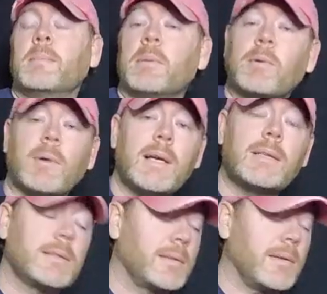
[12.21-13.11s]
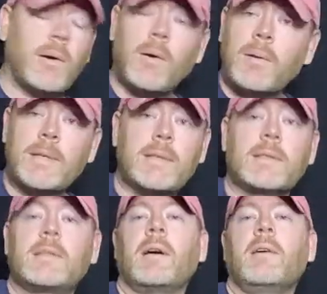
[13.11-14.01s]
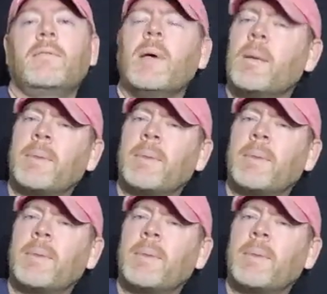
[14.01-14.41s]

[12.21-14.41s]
memorize all this stuff,